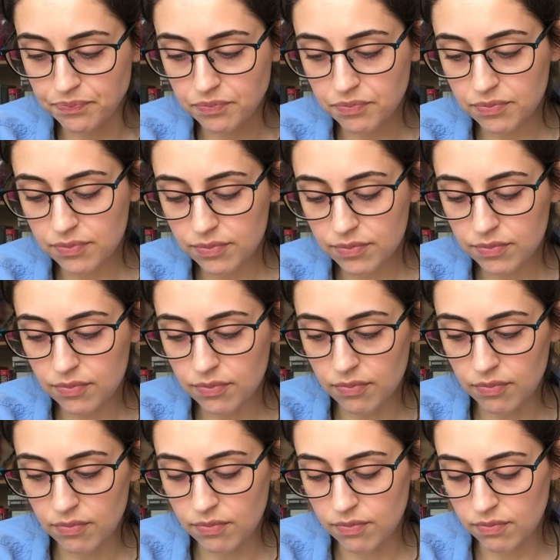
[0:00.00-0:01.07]

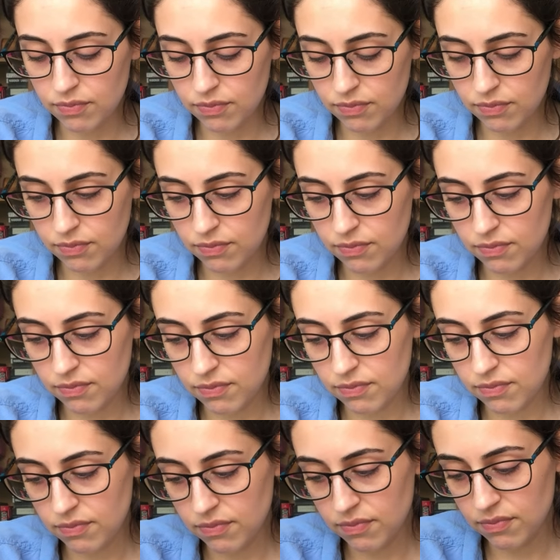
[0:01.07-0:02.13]

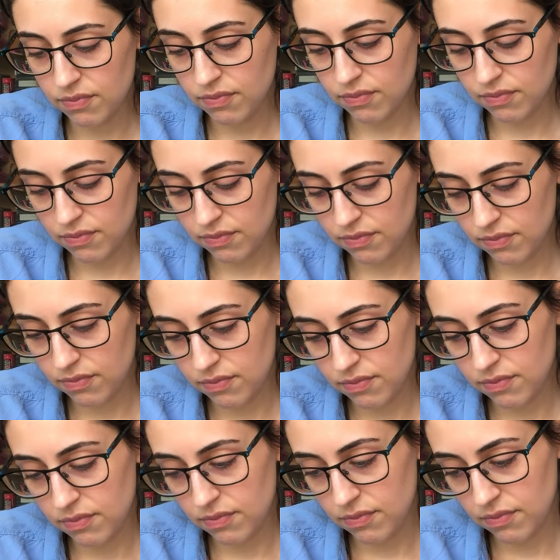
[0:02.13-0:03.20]

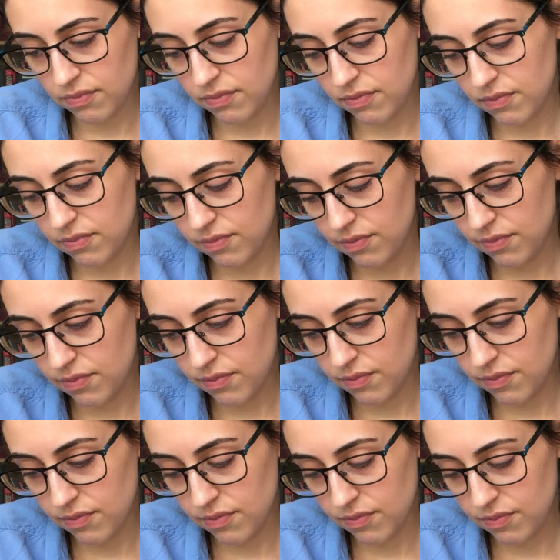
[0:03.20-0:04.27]

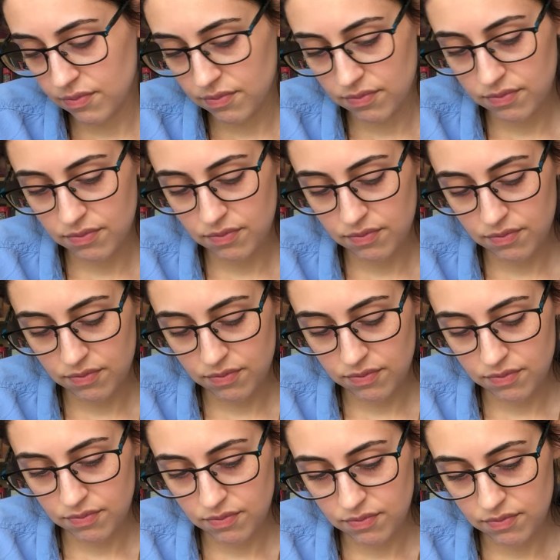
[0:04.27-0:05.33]

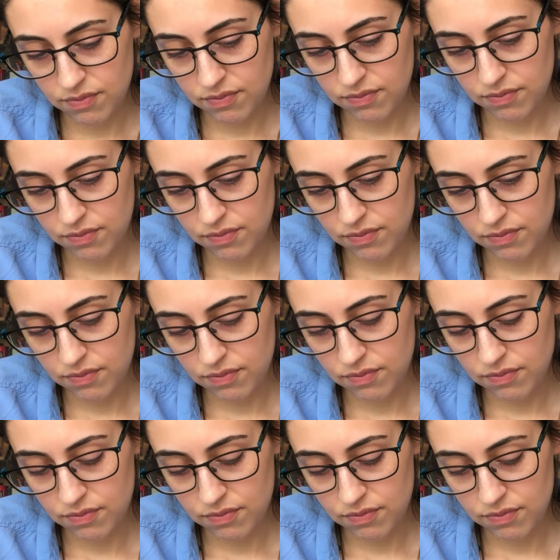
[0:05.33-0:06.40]

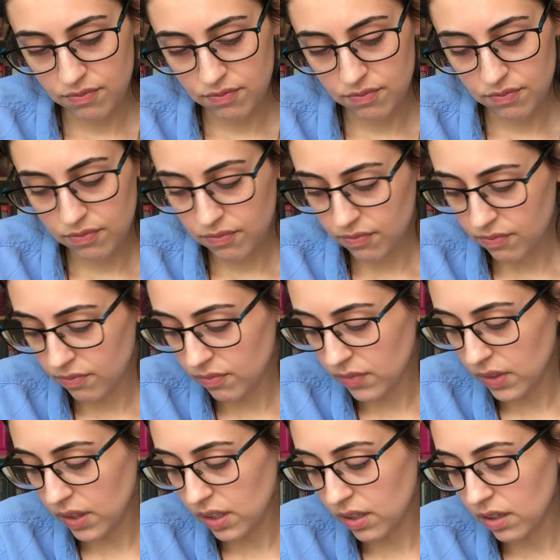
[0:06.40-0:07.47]

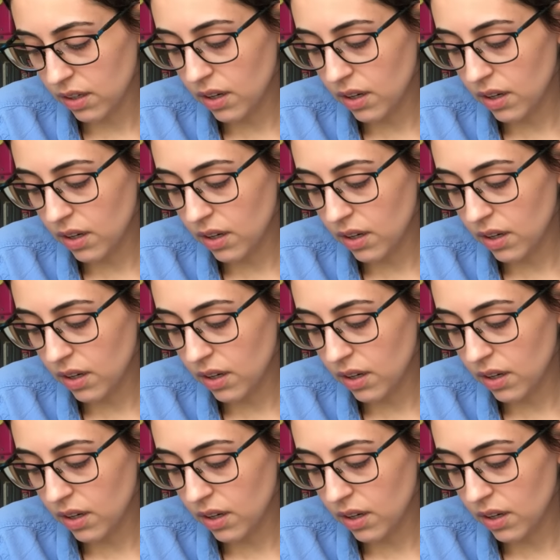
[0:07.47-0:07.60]
No one is speaking in this clip.